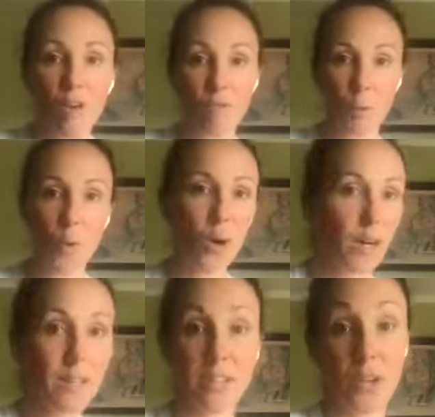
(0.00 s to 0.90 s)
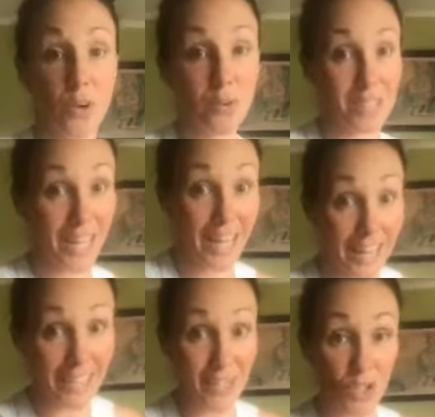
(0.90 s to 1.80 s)
for, you know,
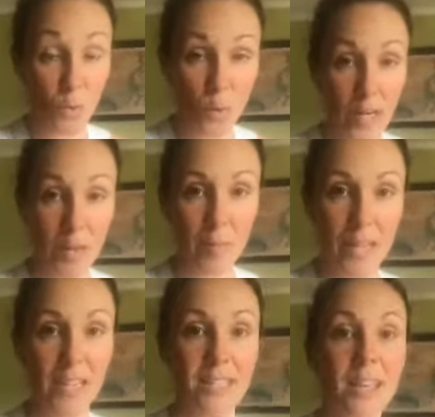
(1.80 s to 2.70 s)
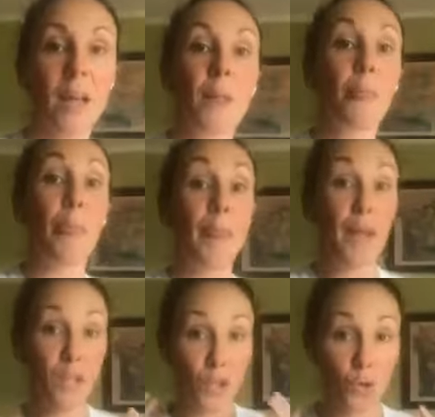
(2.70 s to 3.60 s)
10, 20 minutes
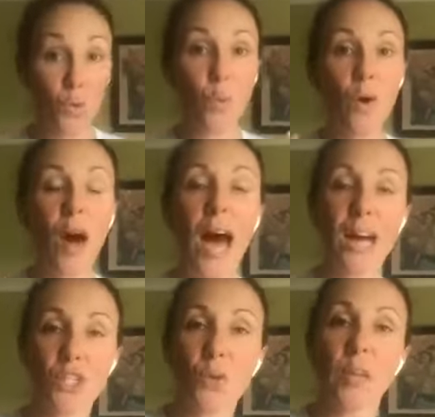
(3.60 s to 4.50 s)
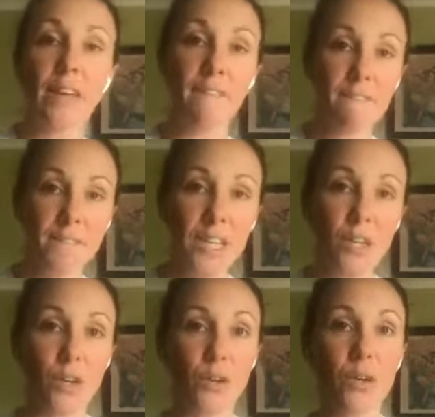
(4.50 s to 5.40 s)
you will actually
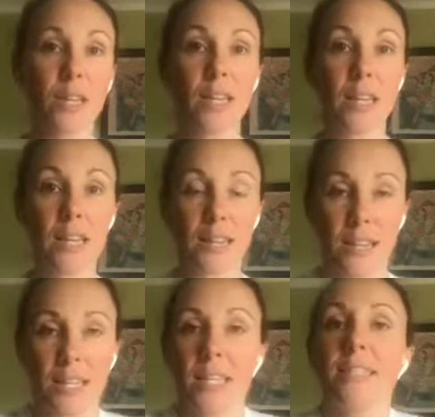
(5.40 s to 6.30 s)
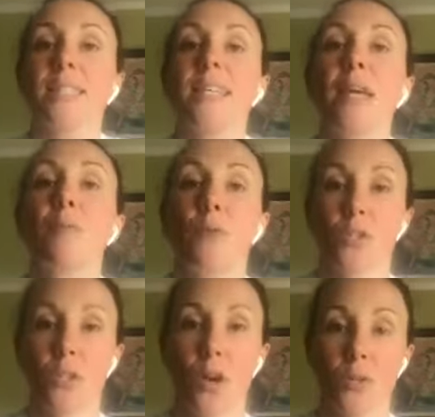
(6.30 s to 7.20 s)
feel the same
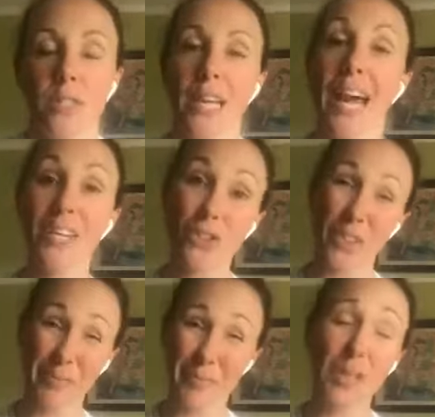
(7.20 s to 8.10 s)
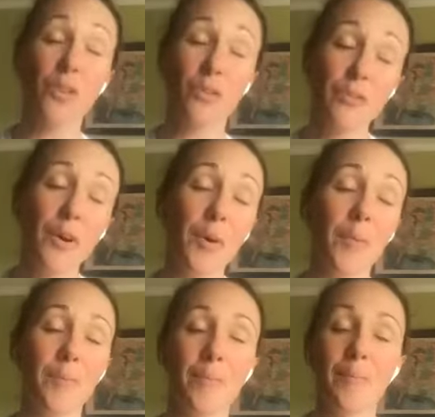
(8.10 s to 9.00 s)
results. Actually, you'll
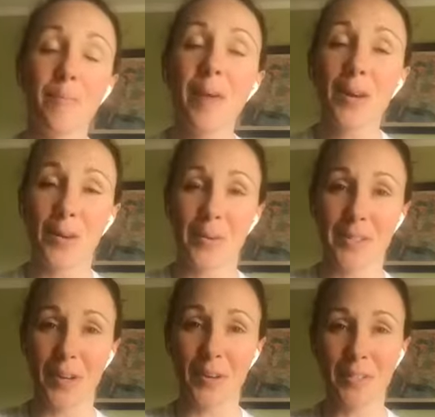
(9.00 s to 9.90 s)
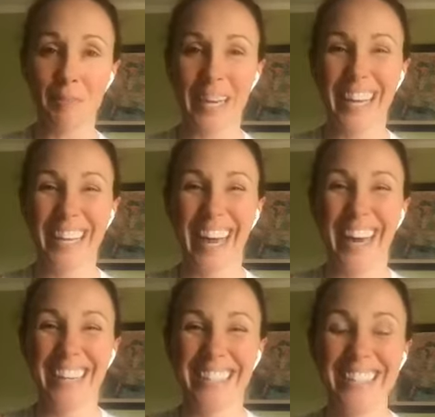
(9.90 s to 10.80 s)
feel better results
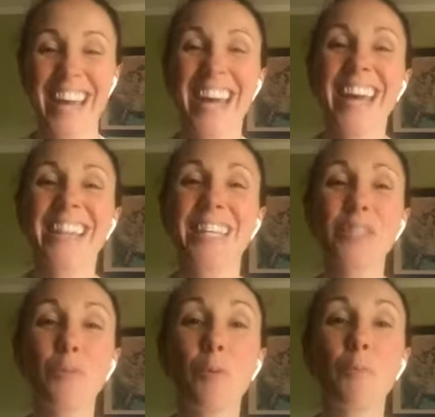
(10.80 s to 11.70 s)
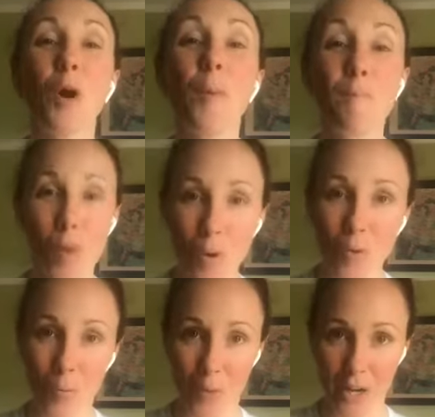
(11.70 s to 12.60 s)
because this will
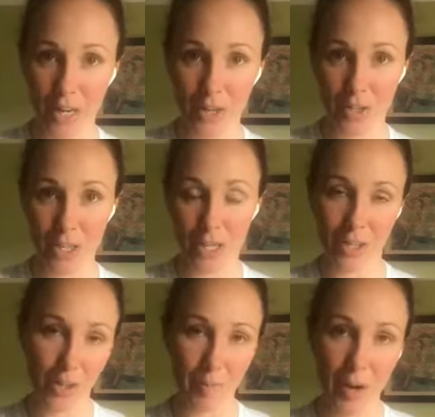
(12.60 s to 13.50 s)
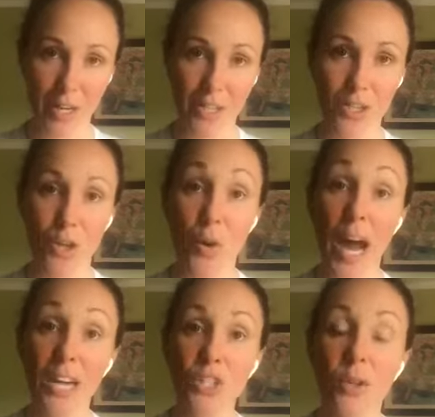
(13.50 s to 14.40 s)
promote more energy in your body. So you'll
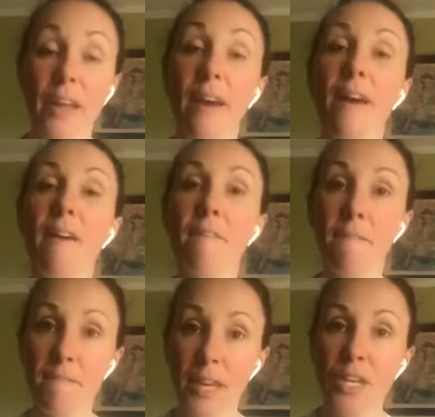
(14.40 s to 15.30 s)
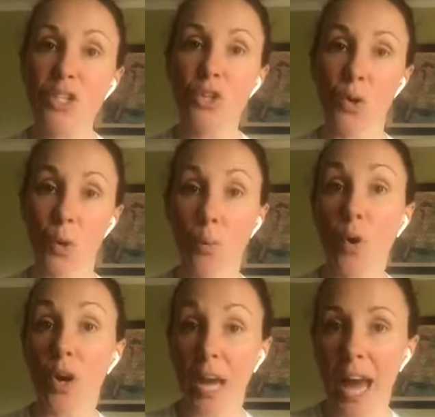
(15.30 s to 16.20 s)
actually finish your
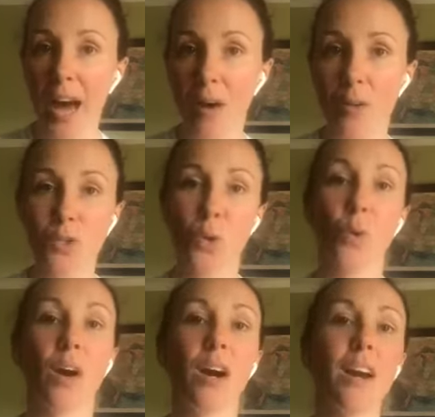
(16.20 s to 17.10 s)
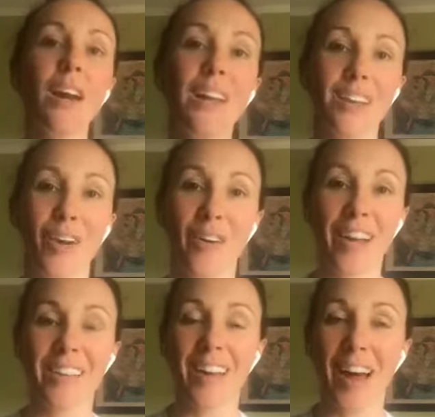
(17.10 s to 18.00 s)
workout or, you know,
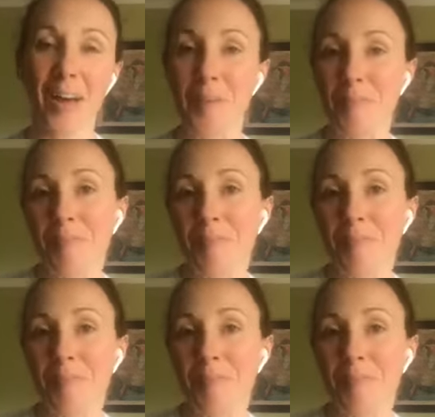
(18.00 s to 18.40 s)
I, I